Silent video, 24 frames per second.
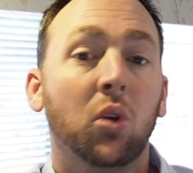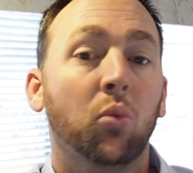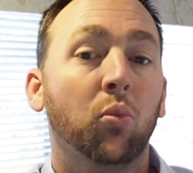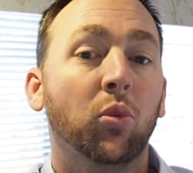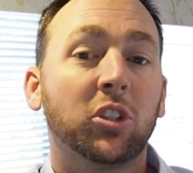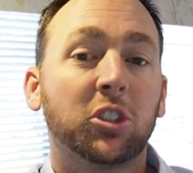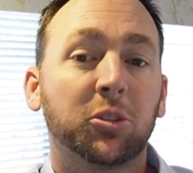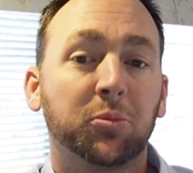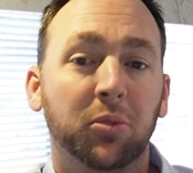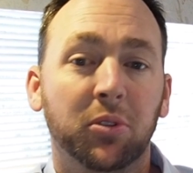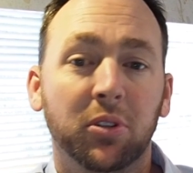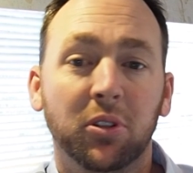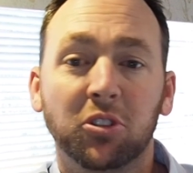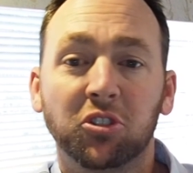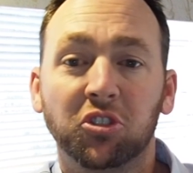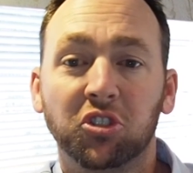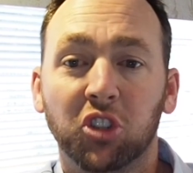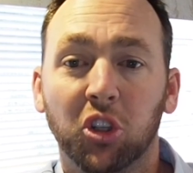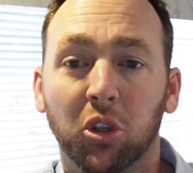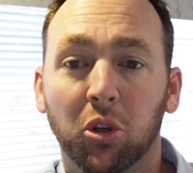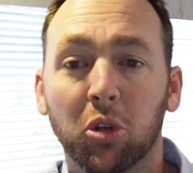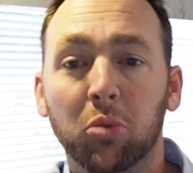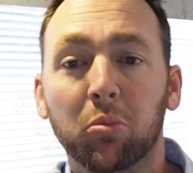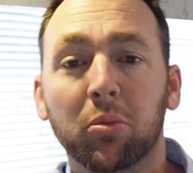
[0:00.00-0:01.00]
which produced
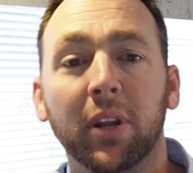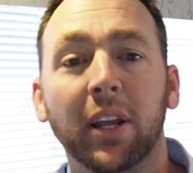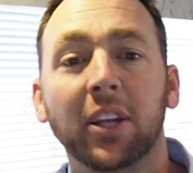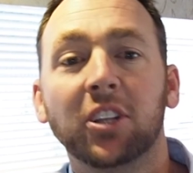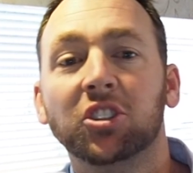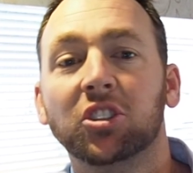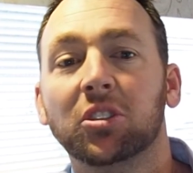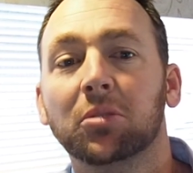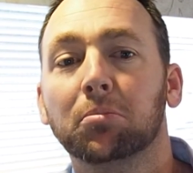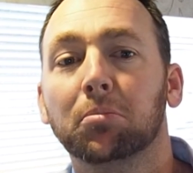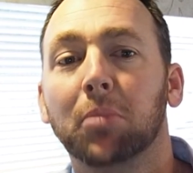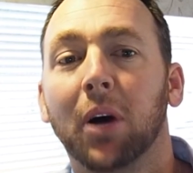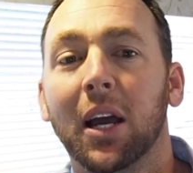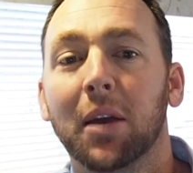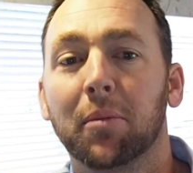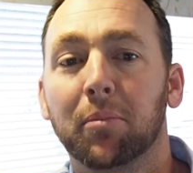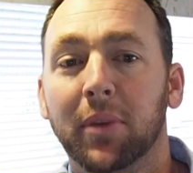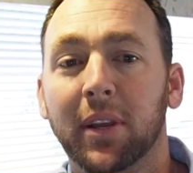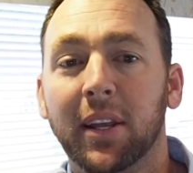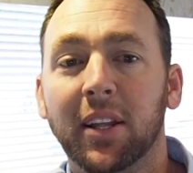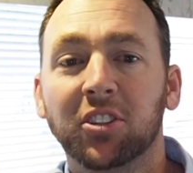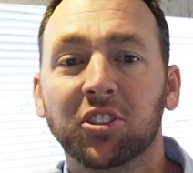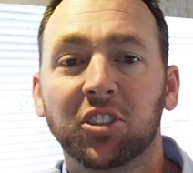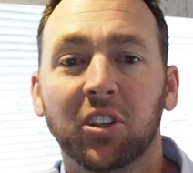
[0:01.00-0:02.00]
illumination by
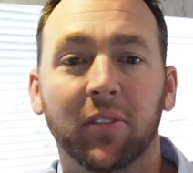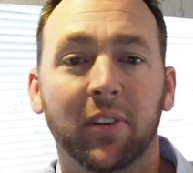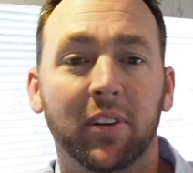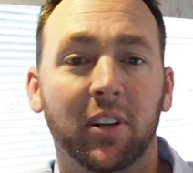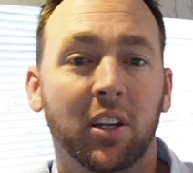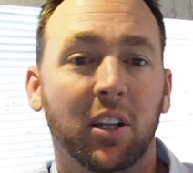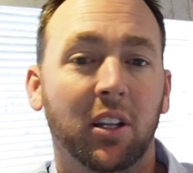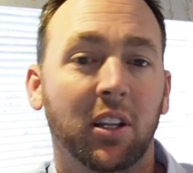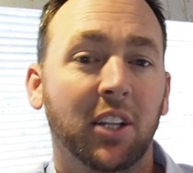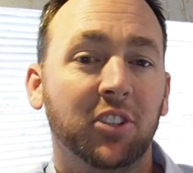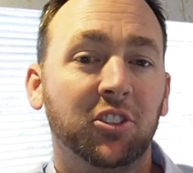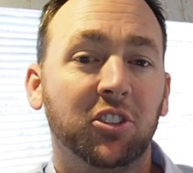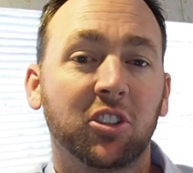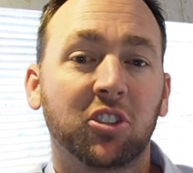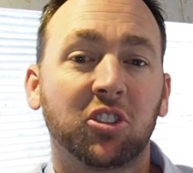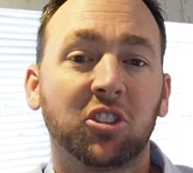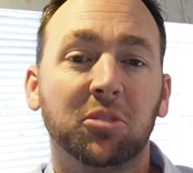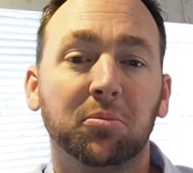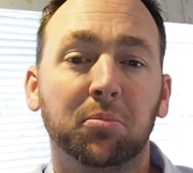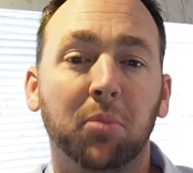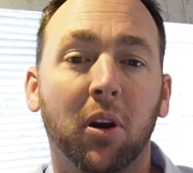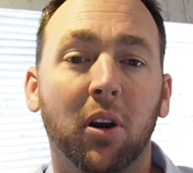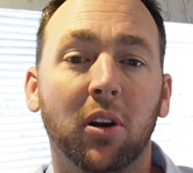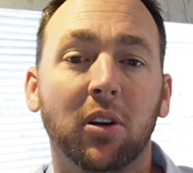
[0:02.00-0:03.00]
means of an electric
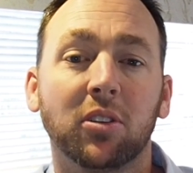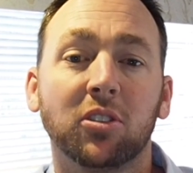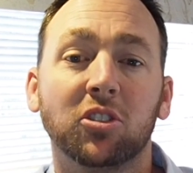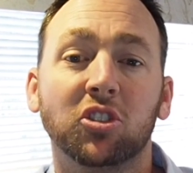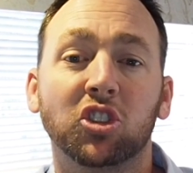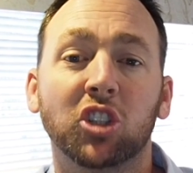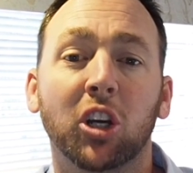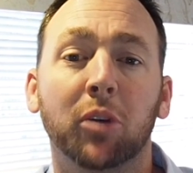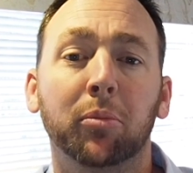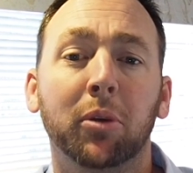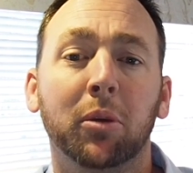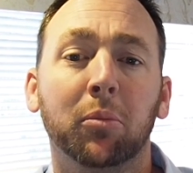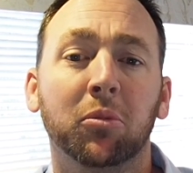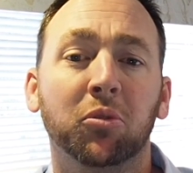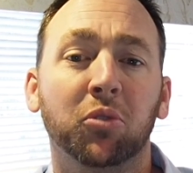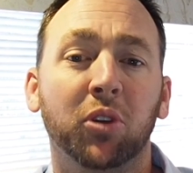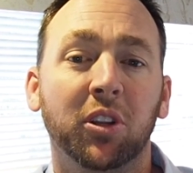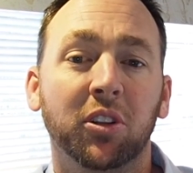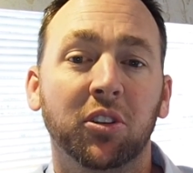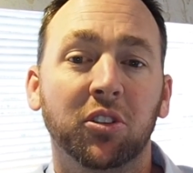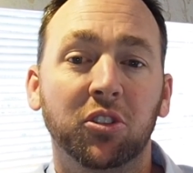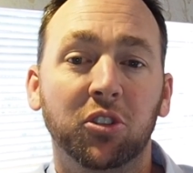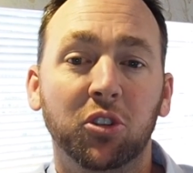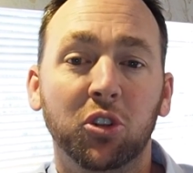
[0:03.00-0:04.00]
spark jumping
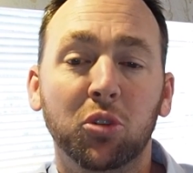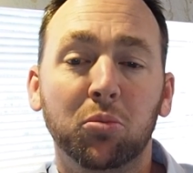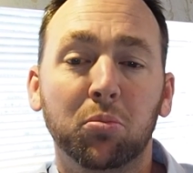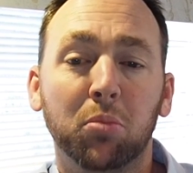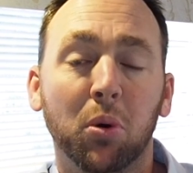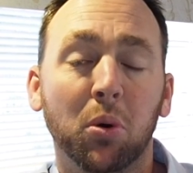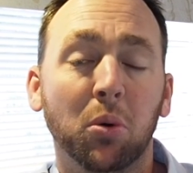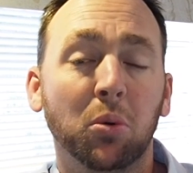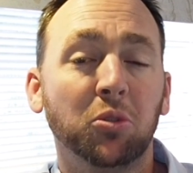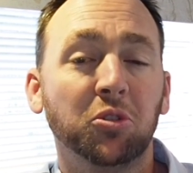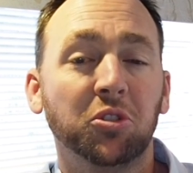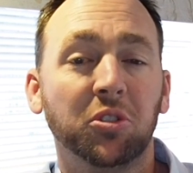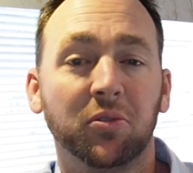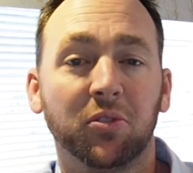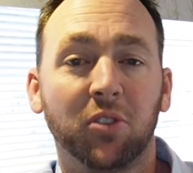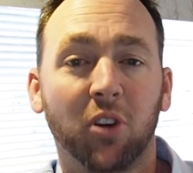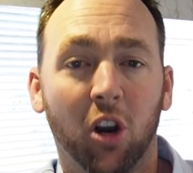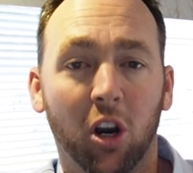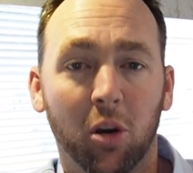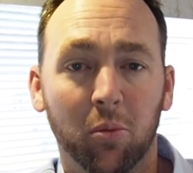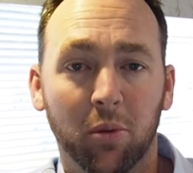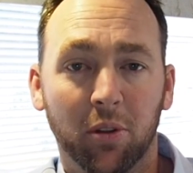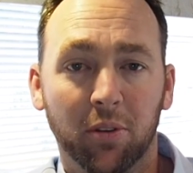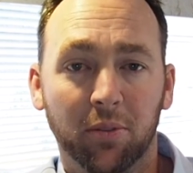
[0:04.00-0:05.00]
between two poles of
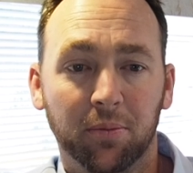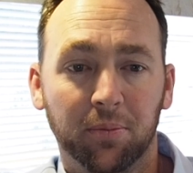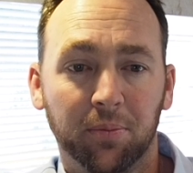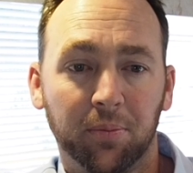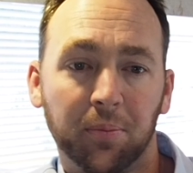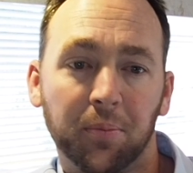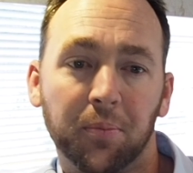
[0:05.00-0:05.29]
carbon.